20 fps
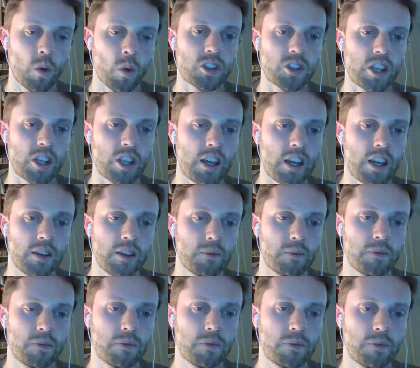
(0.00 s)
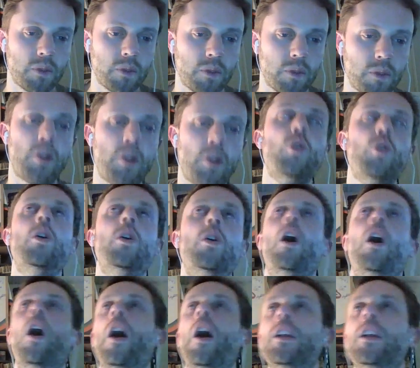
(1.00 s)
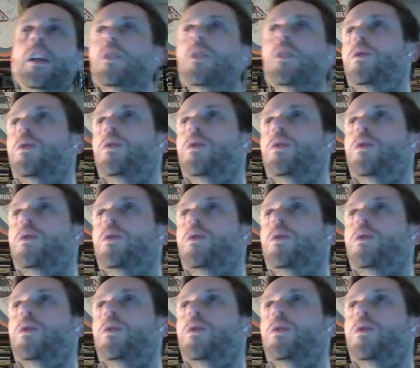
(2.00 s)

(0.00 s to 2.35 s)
We'll see. I mean, all right.